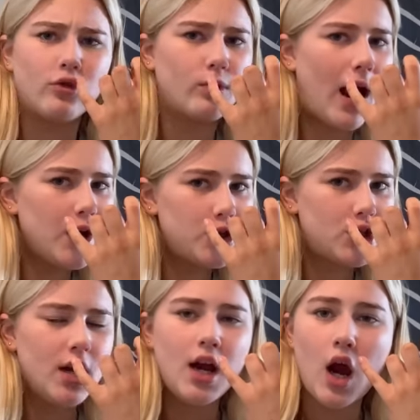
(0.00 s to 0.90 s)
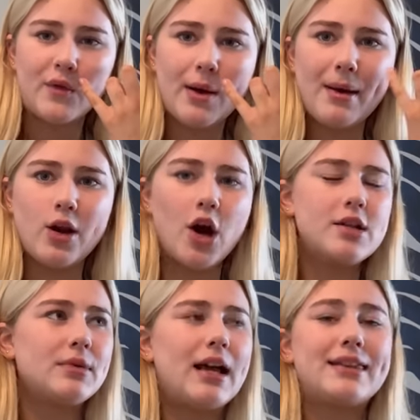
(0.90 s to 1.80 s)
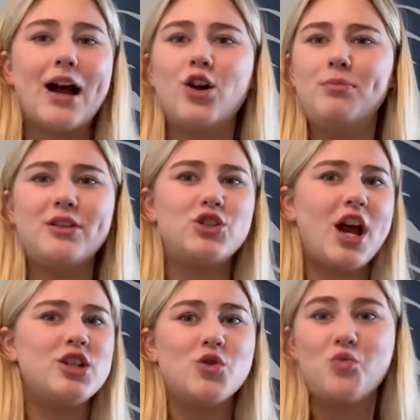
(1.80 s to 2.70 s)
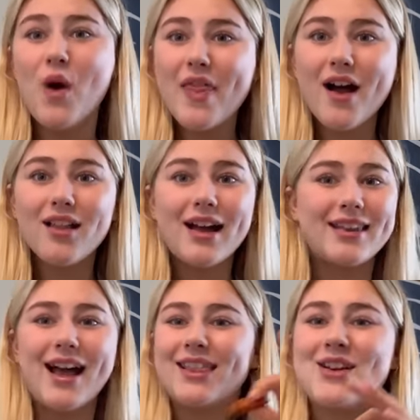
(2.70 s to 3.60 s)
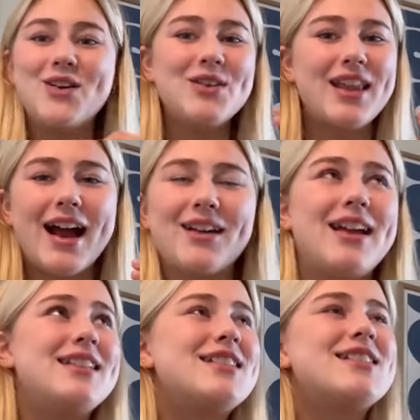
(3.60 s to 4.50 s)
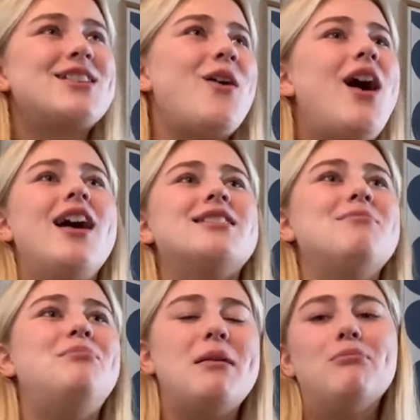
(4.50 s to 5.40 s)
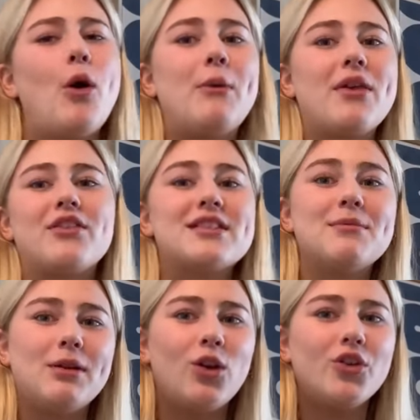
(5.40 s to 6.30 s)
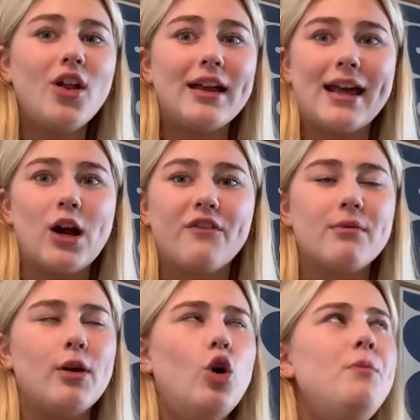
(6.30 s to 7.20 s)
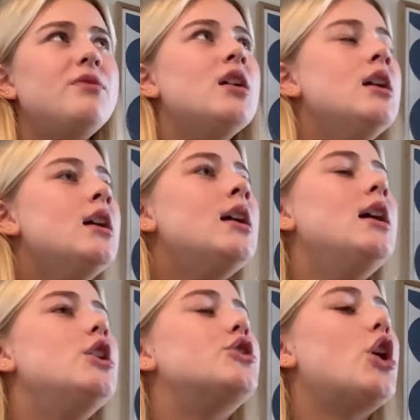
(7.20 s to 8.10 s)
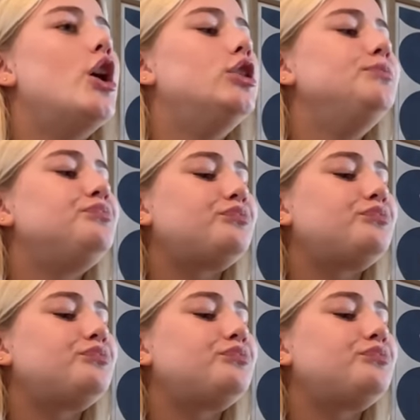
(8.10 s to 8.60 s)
a rash around my nose, but like that could be the change in weather. Like, that could, like, it's just so hard to pinpoint whether it's the pill or not, like getting off the pill. So